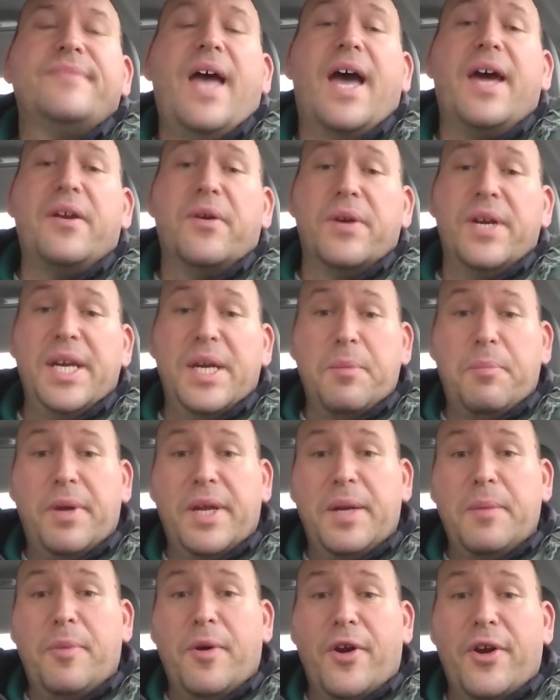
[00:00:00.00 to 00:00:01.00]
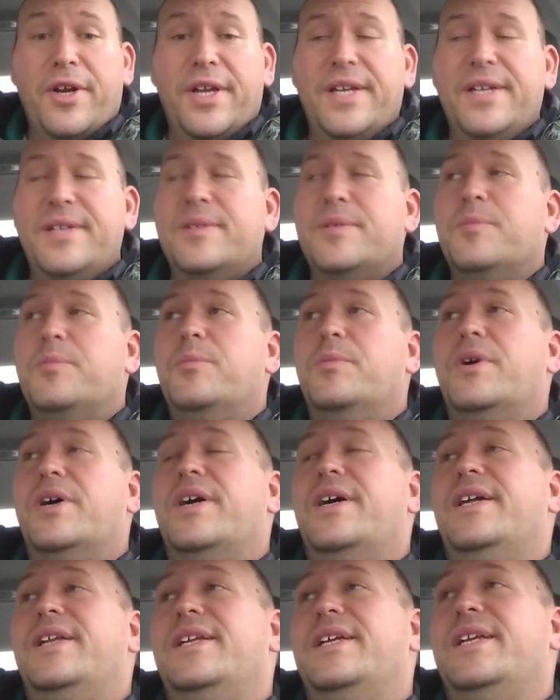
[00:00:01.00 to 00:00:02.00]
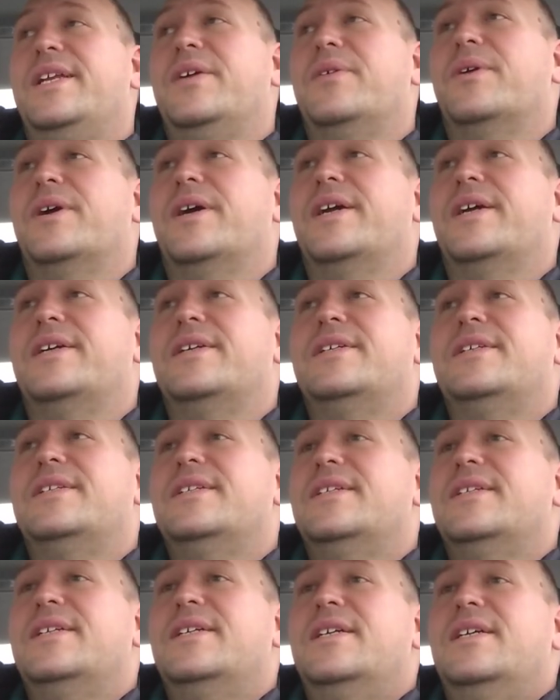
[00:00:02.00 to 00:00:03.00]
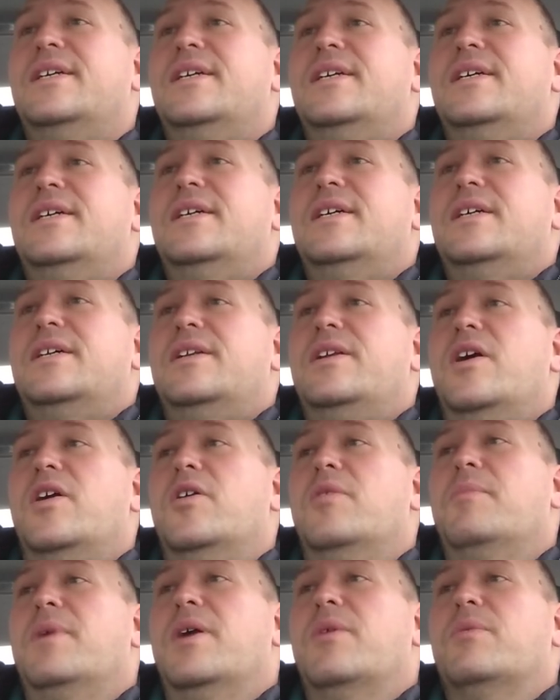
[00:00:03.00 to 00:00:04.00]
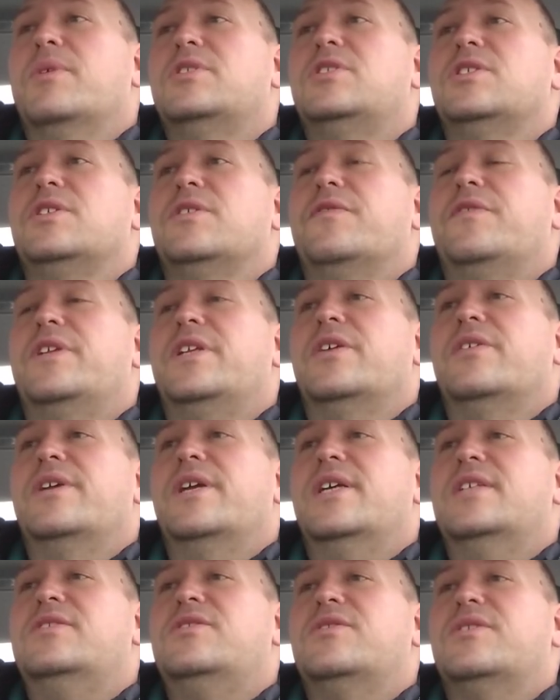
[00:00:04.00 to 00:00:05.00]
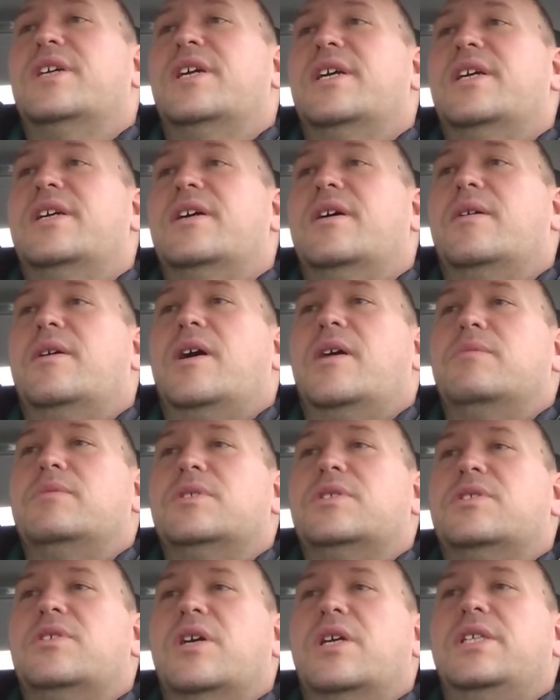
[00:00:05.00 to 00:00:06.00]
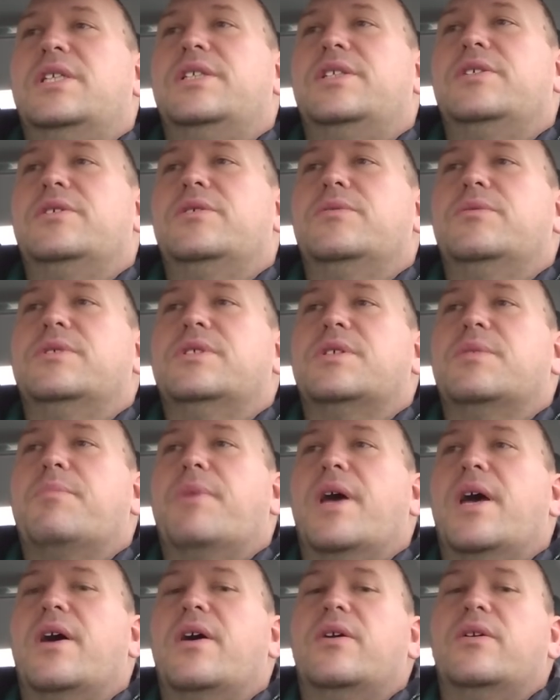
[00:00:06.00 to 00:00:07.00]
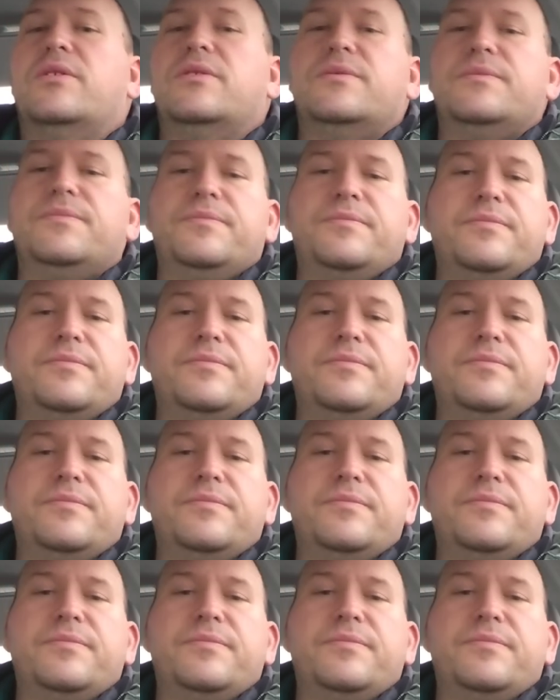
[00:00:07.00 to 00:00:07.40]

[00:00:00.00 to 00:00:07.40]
I don't need a pity party. But anyway, no, my original video yesterday I was trying to do was about